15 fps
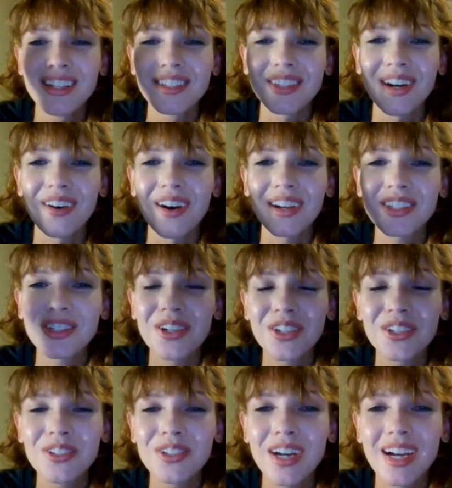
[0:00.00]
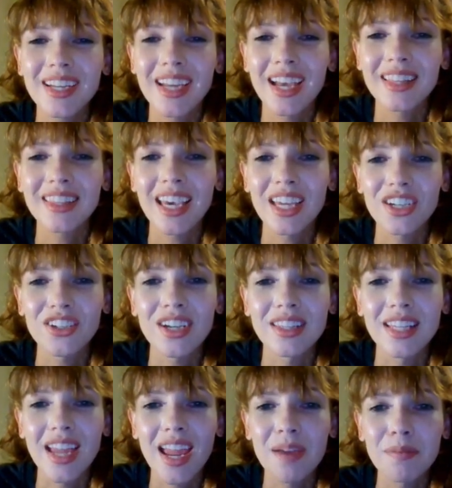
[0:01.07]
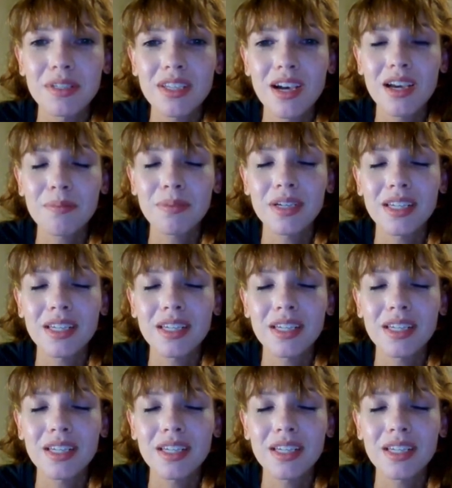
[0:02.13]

So I'll show you again later in the Amazon,